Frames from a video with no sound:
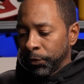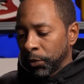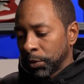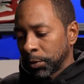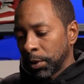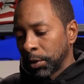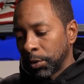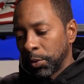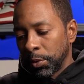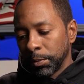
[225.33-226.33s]
That's kind of
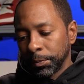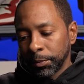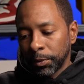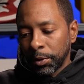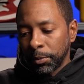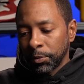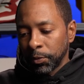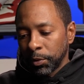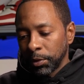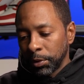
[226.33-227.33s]
cool. Comes
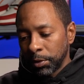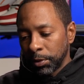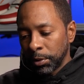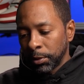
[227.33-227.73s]
with a little,